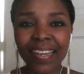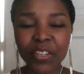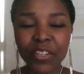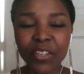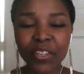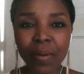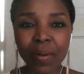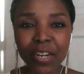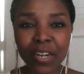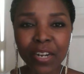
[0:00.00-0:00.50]

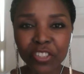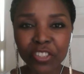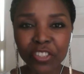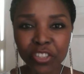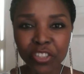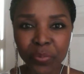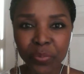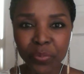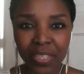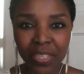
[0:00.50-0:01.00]
you are
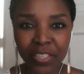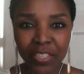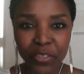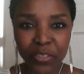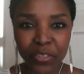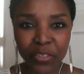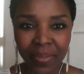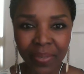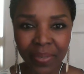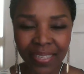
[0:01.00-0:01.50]
contributing
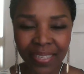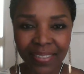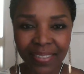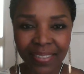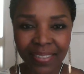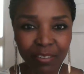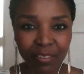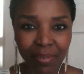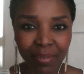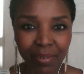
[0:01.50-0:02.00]
to me
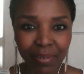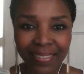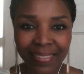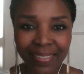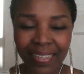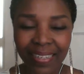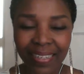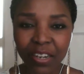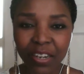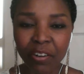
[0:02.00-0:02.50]

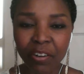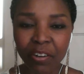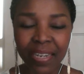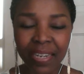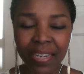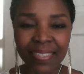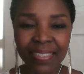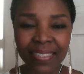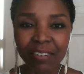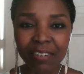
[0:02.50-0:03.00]
directly or
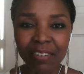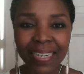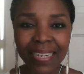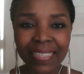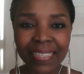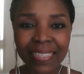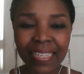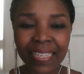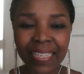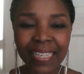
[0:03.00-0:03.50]

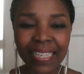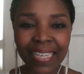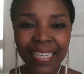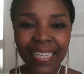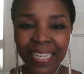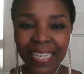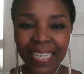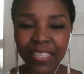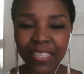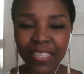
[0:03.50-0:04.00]
indirectly
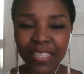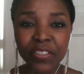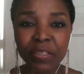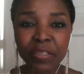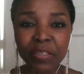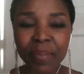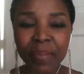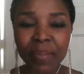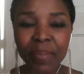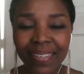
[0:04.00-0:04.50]
in the
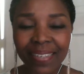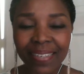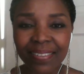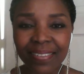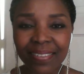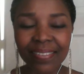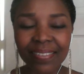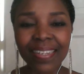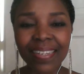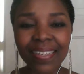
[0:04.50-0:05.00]
space
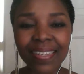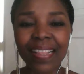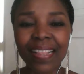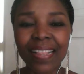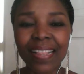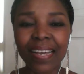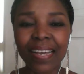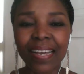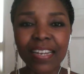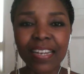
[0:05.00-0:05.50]

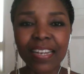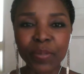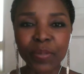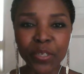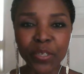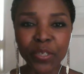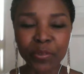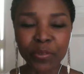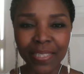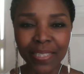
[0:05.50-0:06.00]
that has
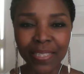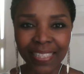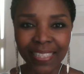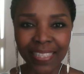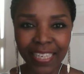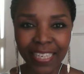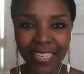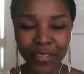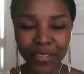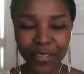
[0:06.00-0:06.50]
been created
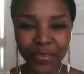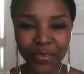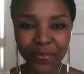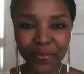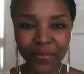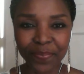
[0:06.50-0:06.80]
here.